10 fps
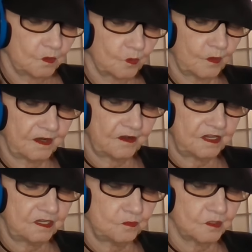where
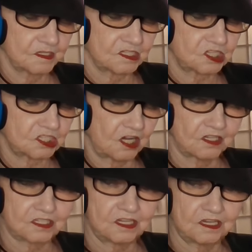he was
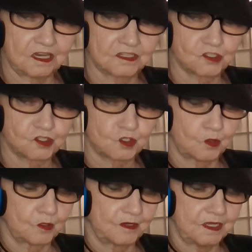stocking and
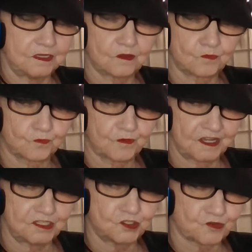storing
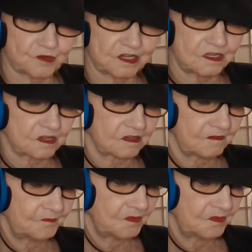red drink